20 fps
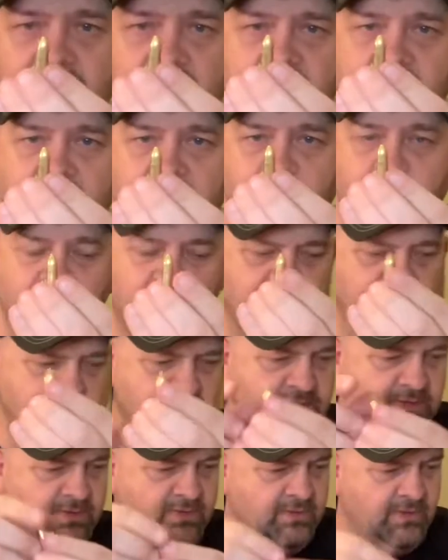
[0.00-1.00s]
and the press will
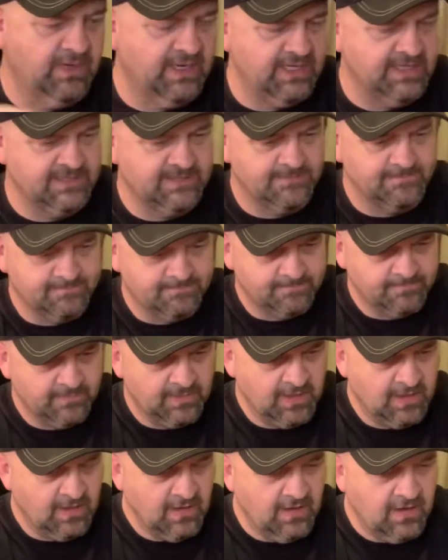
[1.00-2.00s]
do the rest.
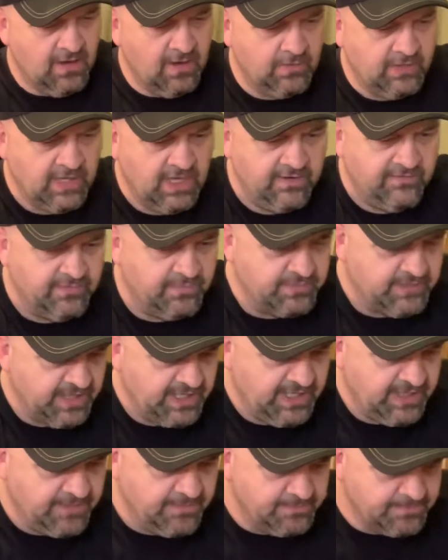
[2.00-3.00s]
Okay, from
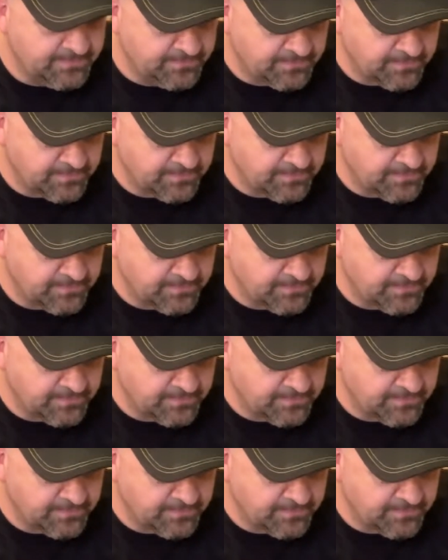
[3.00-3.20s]
there,